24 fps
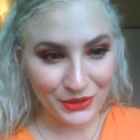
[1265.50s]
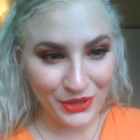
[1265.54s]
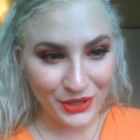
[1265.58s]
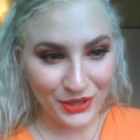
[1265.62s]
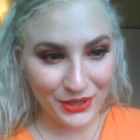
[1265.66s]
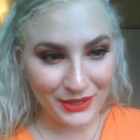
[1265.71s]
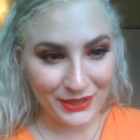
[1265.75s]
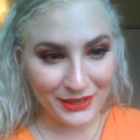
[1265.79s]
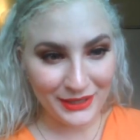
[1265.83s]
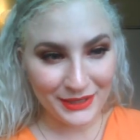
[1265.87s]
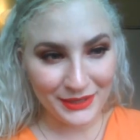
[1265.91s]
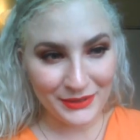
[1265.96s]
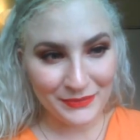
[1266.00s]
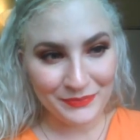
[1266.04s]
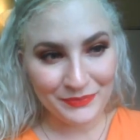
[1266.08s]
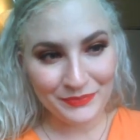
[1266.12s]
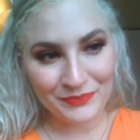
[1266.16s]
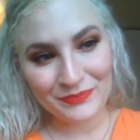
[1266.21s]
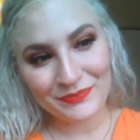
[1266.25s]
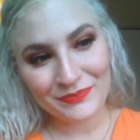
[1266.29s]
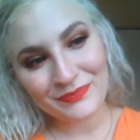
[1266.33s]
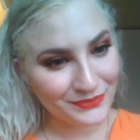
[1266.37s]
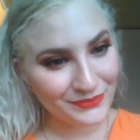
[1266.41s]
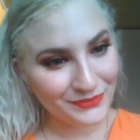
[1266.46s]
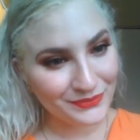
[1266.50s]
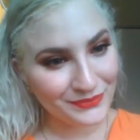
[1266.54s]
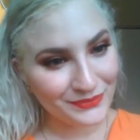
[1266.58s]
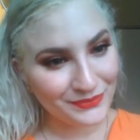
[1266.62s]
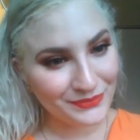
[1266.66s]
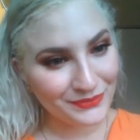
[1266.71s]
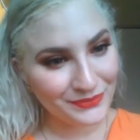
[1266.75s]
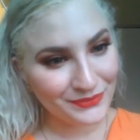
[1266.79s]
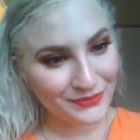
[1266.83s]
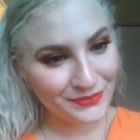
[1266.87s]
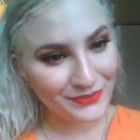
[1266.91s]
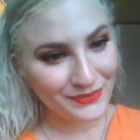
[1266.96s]
look.
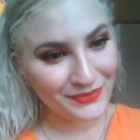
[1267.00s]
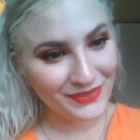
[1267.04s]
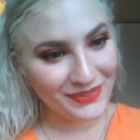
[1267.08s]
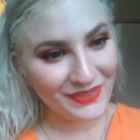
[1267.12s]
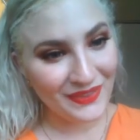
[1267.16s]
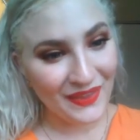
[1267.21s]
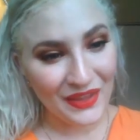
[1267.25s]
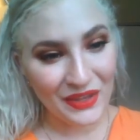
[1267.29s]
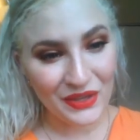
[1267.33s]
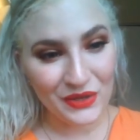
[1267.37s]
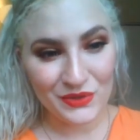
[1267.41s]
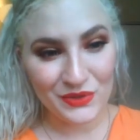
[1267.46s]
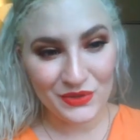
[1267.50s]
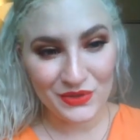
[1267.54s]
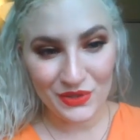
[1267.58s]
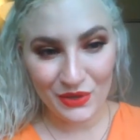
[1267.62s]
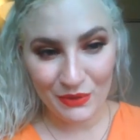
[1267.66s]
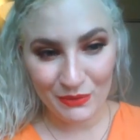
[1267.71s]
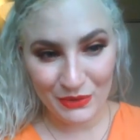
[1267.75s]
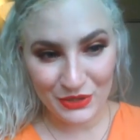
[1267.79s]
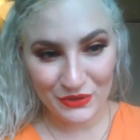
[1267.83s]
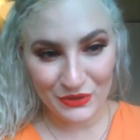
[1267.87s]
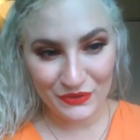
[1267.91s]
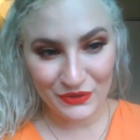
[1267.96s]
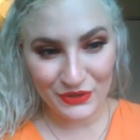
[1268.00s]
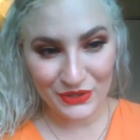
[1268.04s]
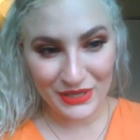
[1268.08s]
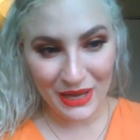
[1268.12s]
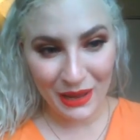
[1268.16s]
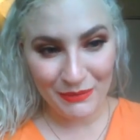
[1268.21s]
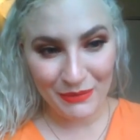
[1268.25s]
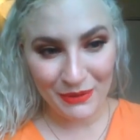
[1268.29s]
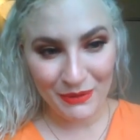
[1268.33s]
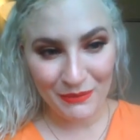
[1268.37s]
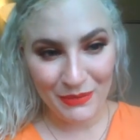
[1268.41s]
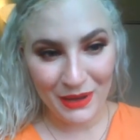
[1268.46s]
Thank you so much for
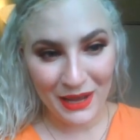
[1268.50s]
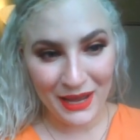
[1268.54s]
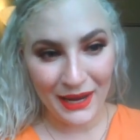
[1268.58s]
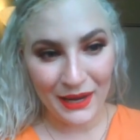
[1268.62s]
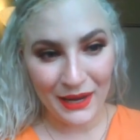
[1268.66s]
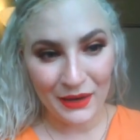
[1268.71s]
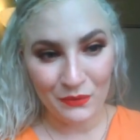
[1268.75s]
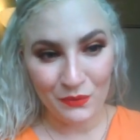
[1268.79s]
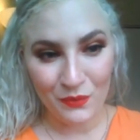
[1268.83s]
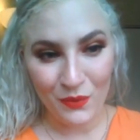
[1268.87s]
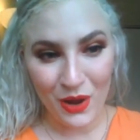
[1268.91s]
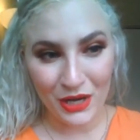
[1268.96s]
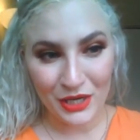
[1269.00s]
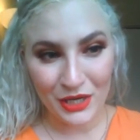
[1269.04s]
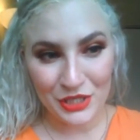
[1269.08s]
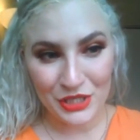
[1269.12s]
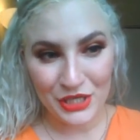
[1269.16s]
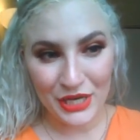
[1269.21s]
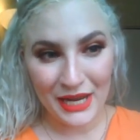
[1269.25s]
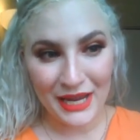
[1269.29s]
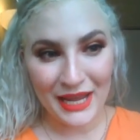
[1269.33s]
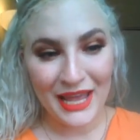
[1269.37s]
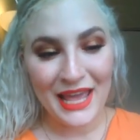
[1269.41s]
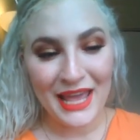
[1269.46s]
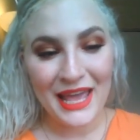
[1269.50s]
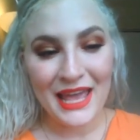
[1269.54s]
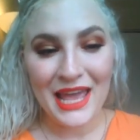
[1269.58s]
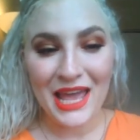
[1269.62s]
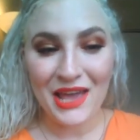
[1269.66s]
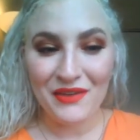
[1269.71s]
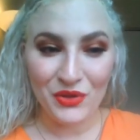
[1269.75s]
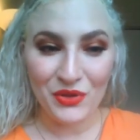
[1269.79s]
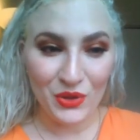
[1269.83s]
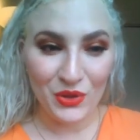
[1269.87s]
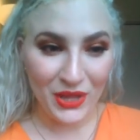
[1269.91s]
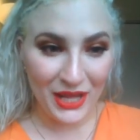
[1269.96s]
stopping by and watching.
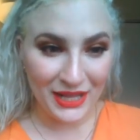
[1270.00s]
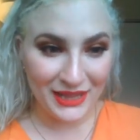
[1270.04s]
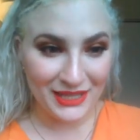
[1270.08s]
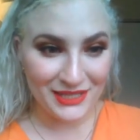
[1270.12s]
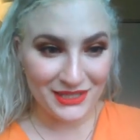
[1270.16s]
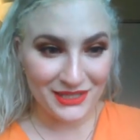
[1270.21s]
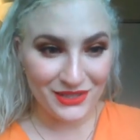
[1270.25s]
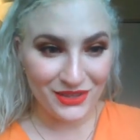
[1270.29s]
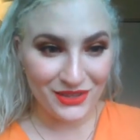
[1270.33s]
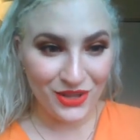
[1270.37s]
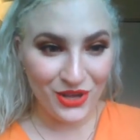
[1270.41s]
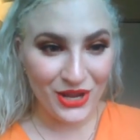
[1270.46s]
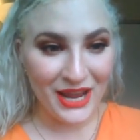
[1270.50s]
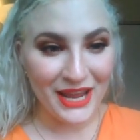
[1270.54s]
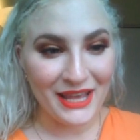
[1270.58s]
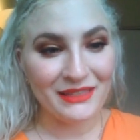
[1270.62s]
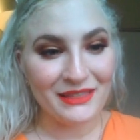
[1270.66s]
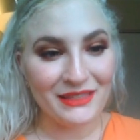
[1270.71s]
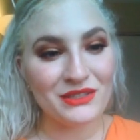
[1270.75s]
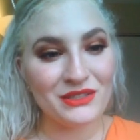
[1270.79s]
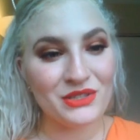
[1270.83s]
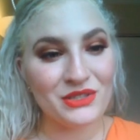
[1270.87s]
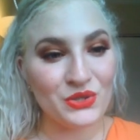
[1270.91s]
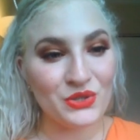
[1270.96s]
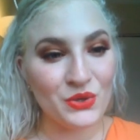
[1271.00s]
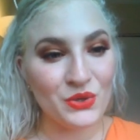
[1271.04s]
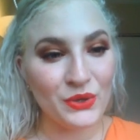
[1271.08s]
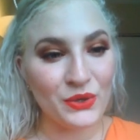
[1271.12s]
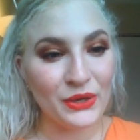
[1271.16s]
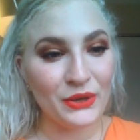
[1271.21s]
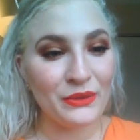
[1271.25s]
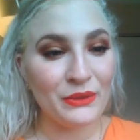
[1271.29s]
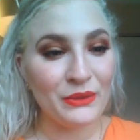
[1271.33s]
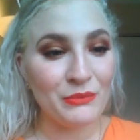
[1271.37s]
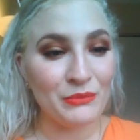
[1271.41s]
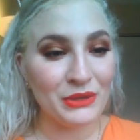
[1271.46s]
If you like this look and this
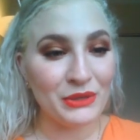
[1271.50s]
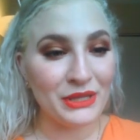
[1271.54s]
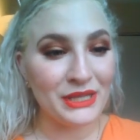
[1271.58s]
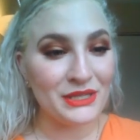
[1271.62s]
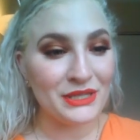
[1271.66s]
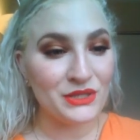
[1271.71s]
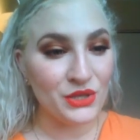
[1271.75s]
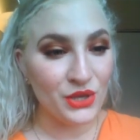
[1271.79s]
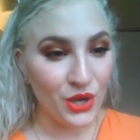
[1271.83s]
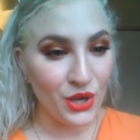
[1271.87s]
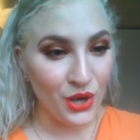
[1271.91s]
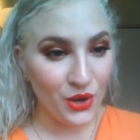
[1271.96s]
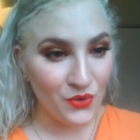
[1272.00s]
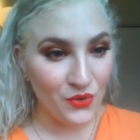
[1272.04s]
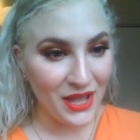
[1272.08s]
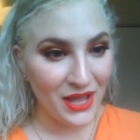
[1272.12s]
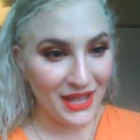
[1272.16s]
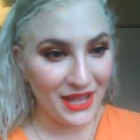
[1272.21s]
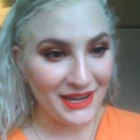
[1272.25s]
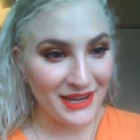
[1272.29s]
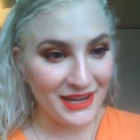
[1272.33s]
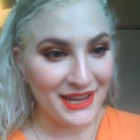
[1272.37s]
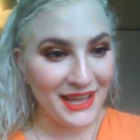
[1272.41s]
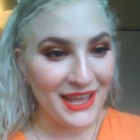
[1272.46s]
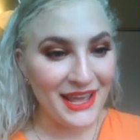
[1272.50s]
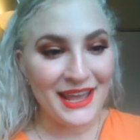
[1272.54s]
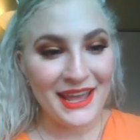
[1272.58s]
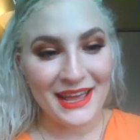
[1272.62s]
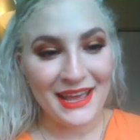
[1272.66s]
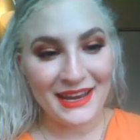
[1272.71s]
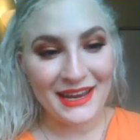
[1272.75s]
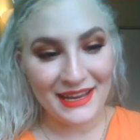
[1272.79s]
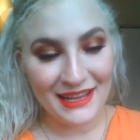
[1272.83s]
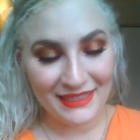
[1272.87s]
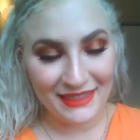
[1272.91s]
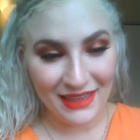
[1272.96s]
tutorial, then please go ahead
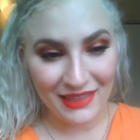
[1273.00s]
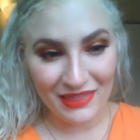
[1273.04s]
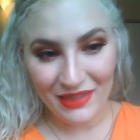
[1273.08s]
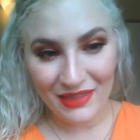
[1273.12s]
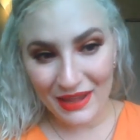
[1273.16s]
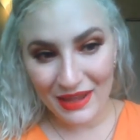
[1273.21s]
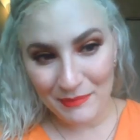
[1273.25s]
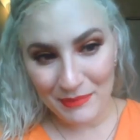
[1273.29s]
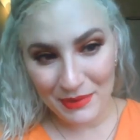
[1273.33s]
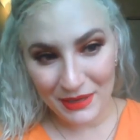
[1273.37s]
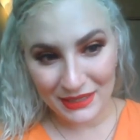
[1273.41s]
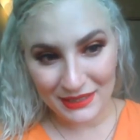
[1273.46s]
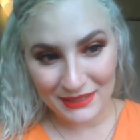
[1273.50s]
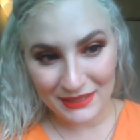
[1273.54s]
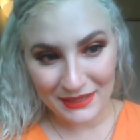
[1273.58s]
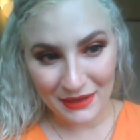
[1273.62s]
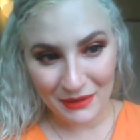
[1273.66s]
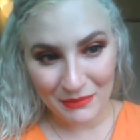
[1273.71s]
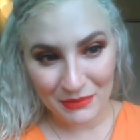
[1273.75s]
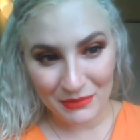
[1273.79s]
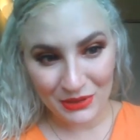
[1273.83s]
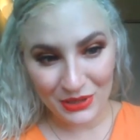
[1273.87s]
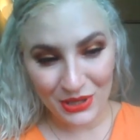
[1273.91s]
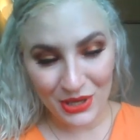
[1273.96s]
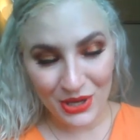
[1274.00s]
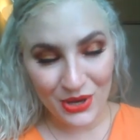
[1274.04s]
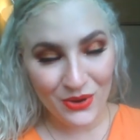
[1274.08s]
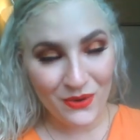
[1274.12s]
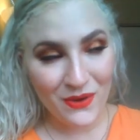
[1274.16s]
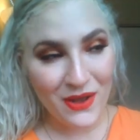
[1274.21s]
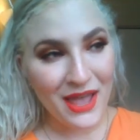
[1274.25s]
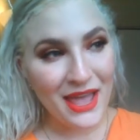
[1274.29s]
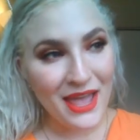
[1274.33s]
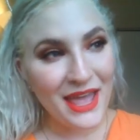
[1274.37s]
and hit that like button down below.